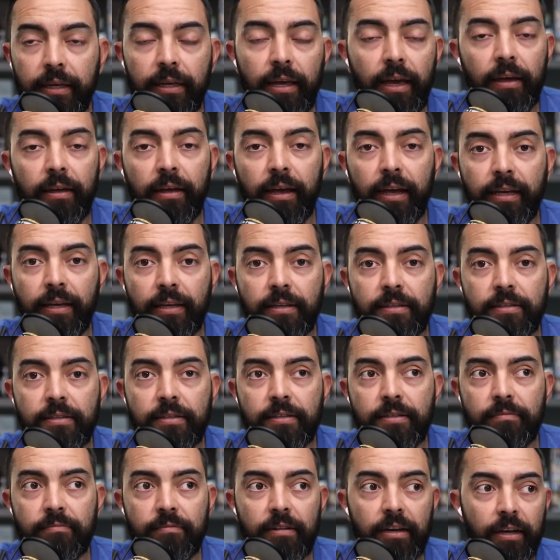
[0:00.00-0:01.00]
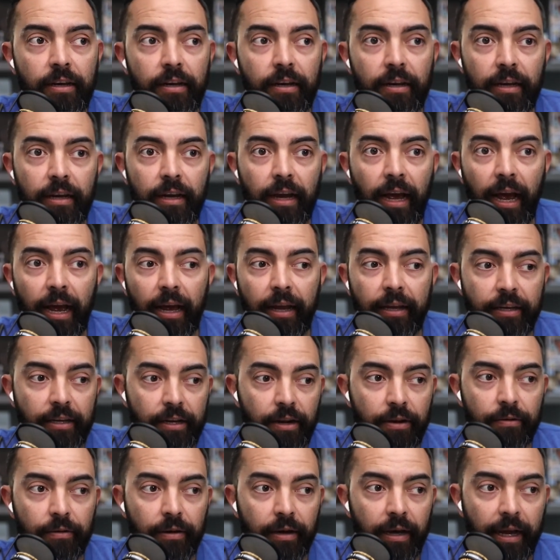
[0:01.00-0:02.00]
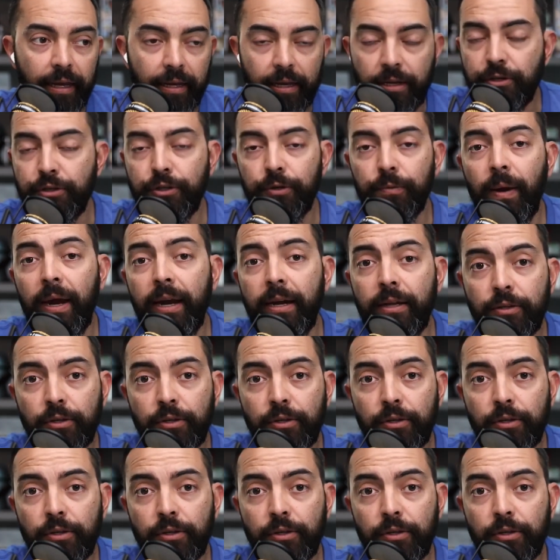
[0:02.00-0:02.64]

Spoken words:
yeah, I guess you're right.